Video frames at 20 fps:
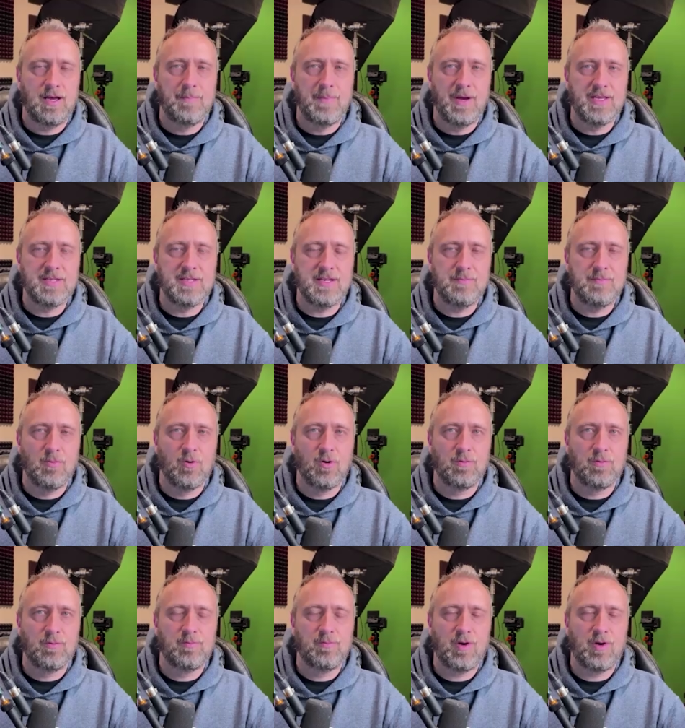might say
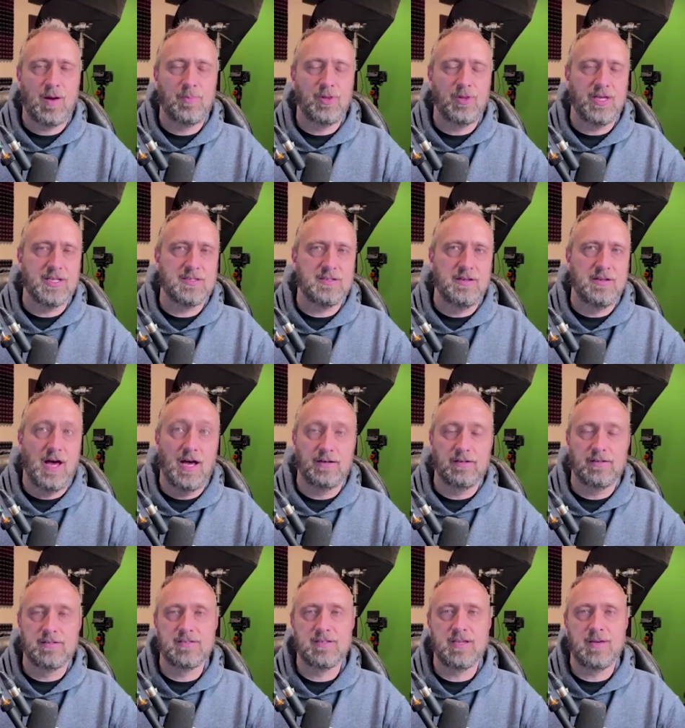more properly it's
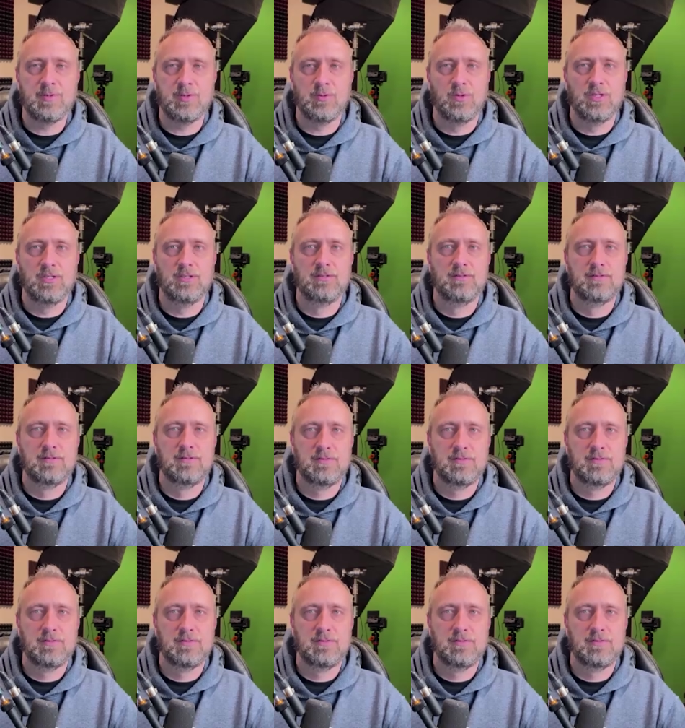non-conceptual,